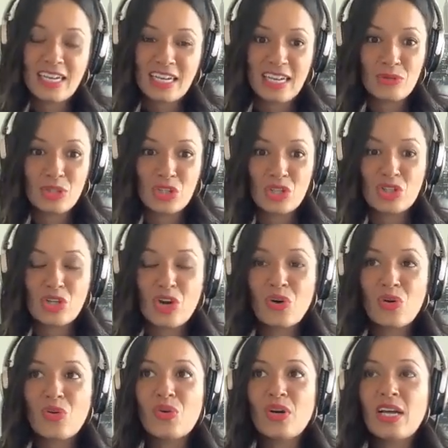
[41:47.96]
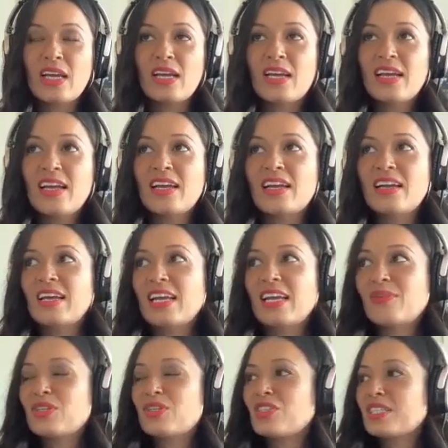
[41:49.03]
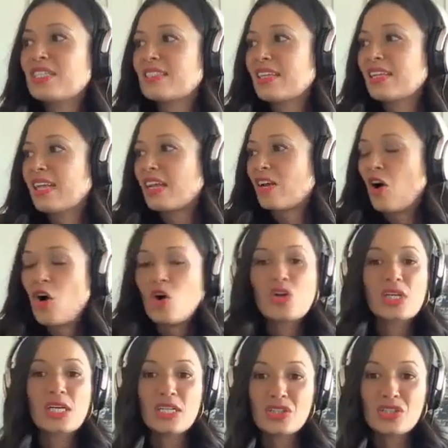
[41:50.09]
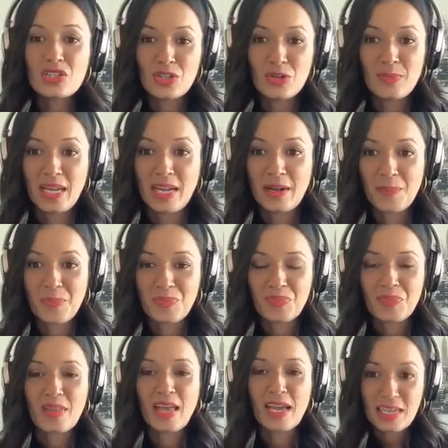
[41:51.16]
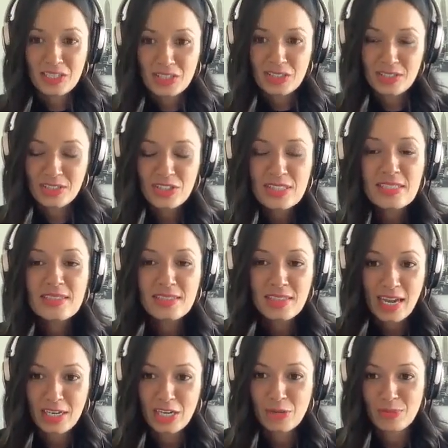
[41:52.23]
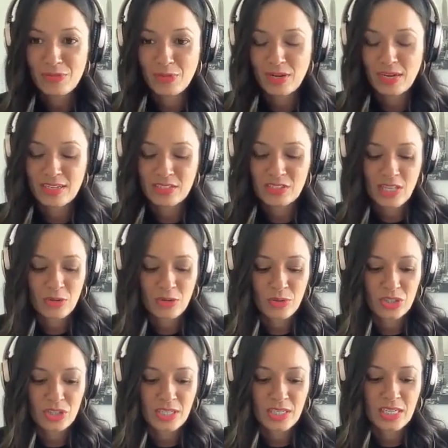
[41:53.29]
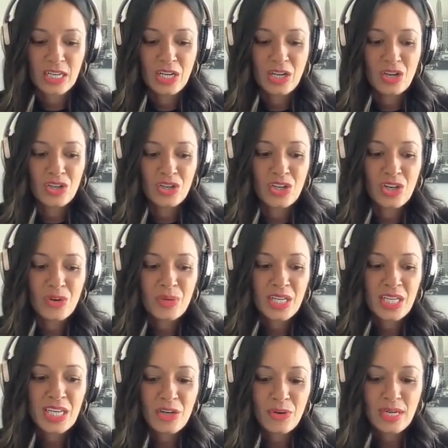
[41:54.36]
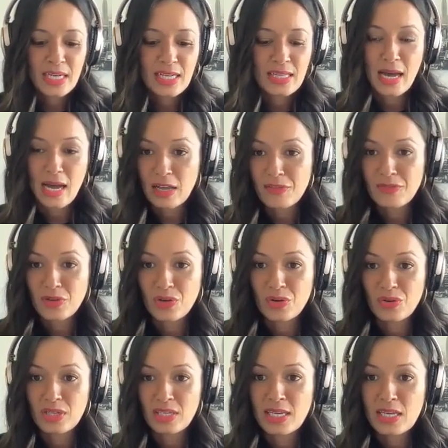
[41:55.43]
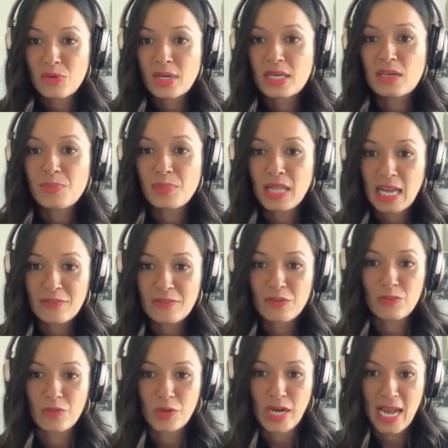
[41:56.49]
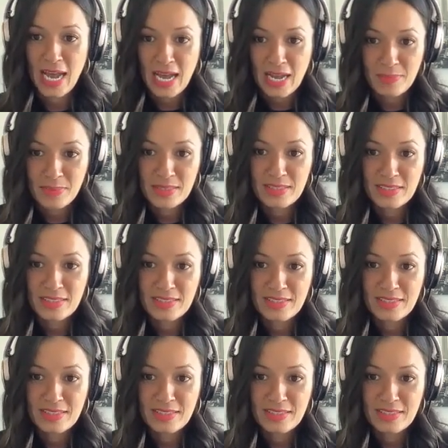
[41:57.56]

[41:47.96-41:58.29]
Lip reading: And it was just like all consuming. And I just a side note before I answer that question, you know, when he created the iPhone, he created a platform for apps.